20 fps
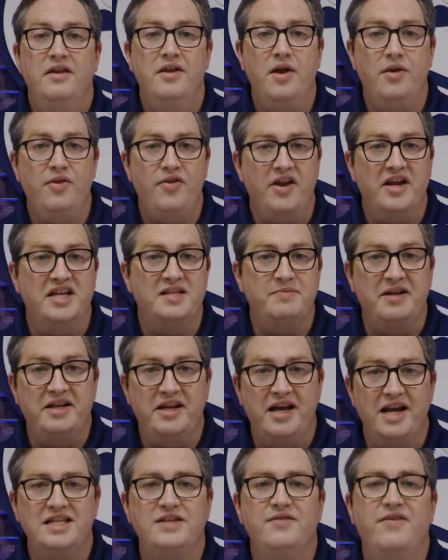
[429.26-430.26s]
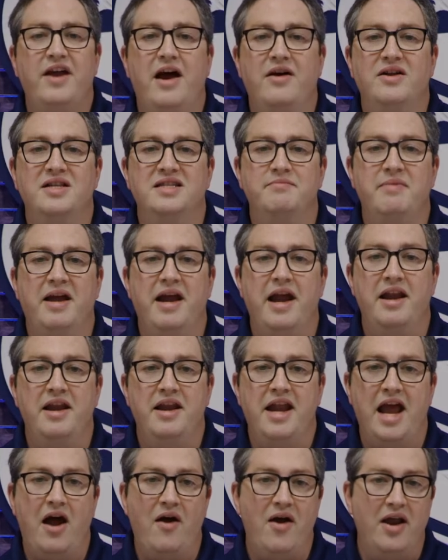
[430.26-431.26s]
The other thing is because of how it's made
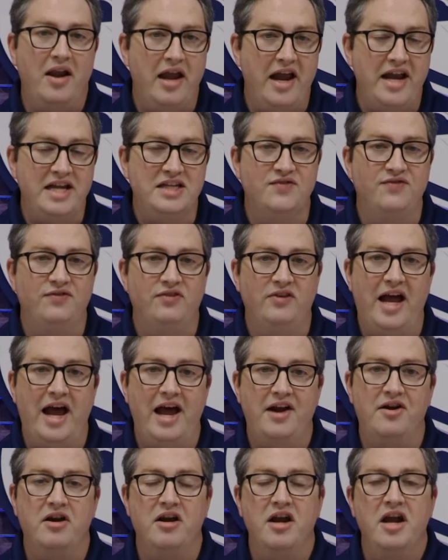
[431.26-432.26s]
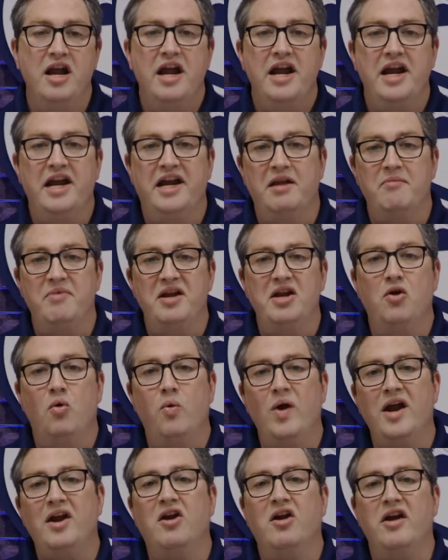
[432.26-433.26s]
and how it lays flatter, it can be
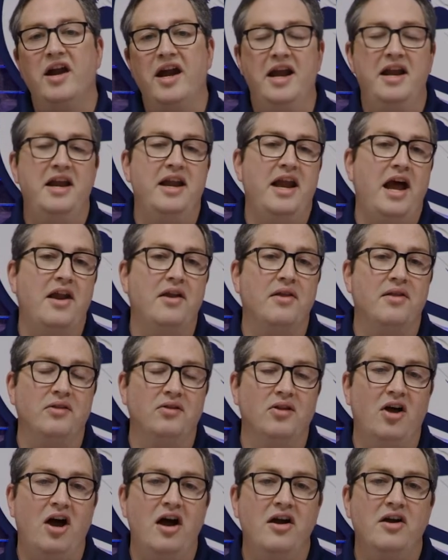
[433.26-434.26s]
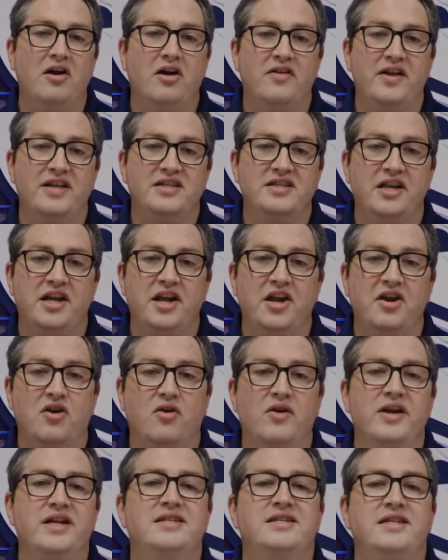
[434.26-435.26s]
quicker in and out of the locker, and that's going to
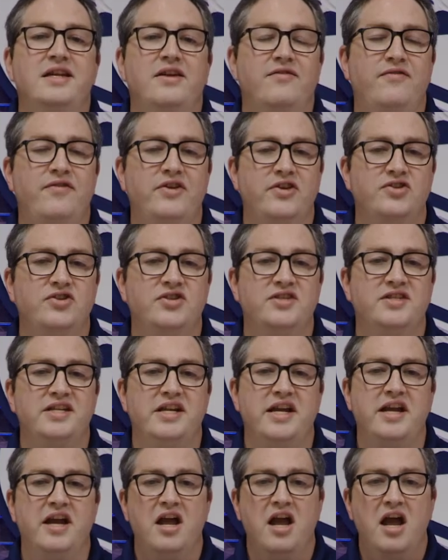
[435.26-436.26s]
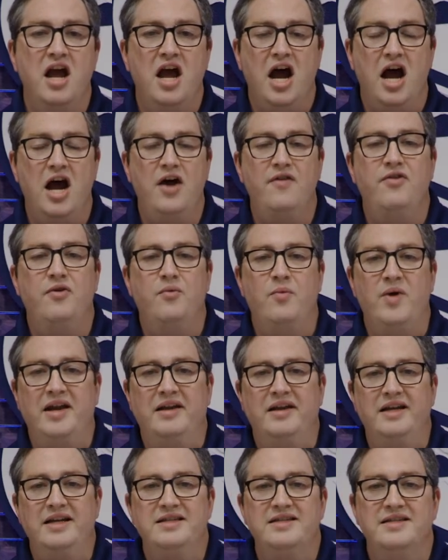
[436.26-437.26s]
increase the efficiency of the
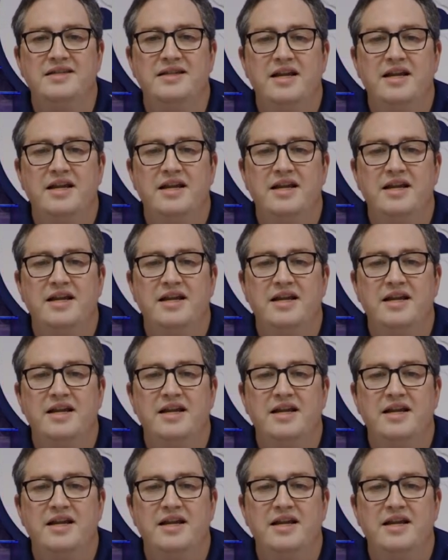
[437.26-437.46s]
windlass.